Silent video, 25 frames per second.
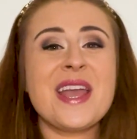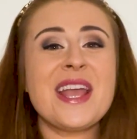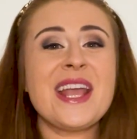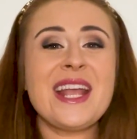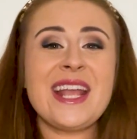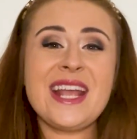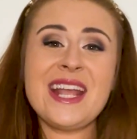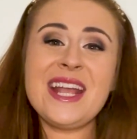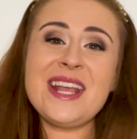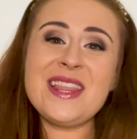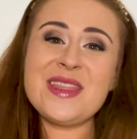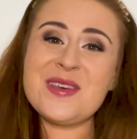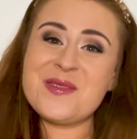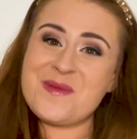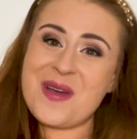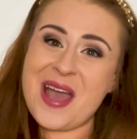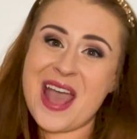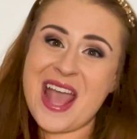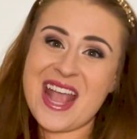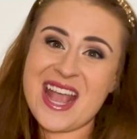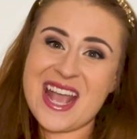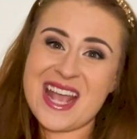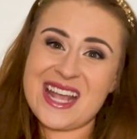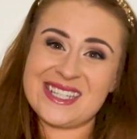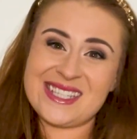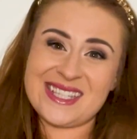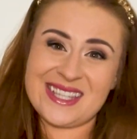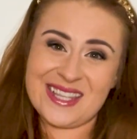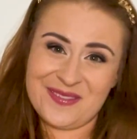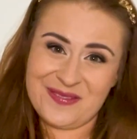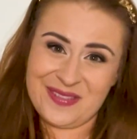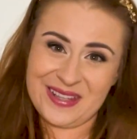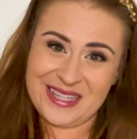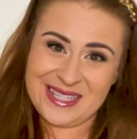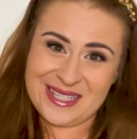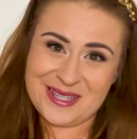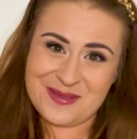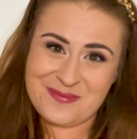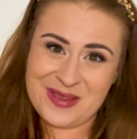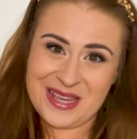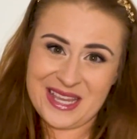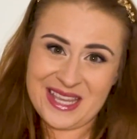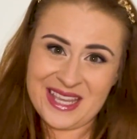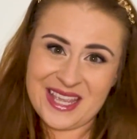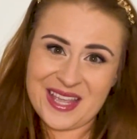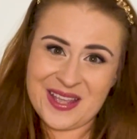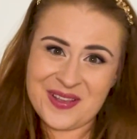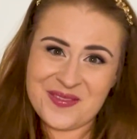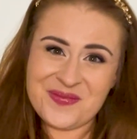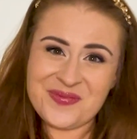Either way, it's lovely to meet
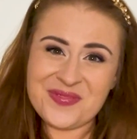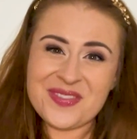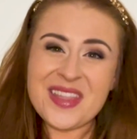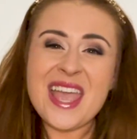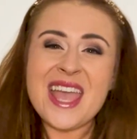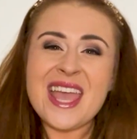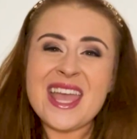you.